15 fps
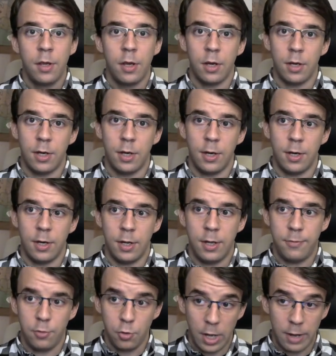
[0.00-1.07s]
Uh, if
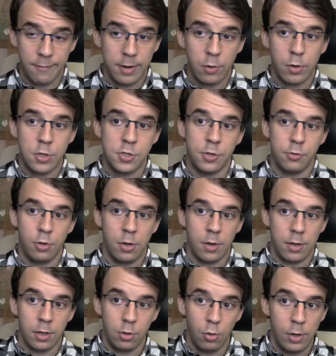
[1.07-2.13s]
you do have any questions, then
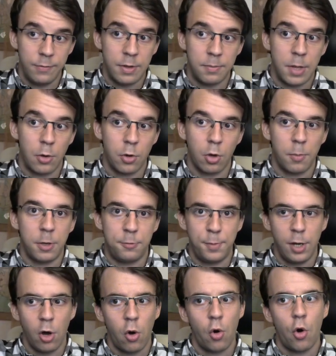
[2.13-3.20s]
do leave them down in the comments
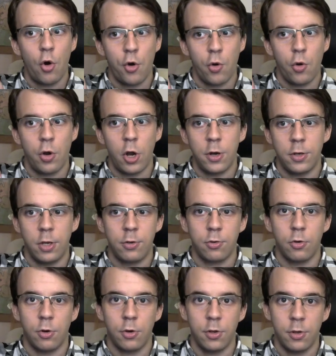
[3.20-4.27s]
below or on our
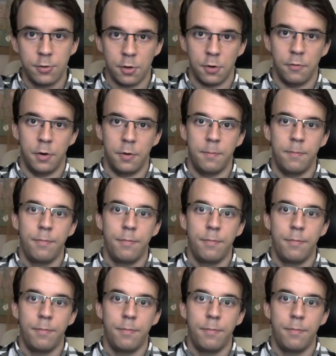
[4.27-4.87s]
Discord server.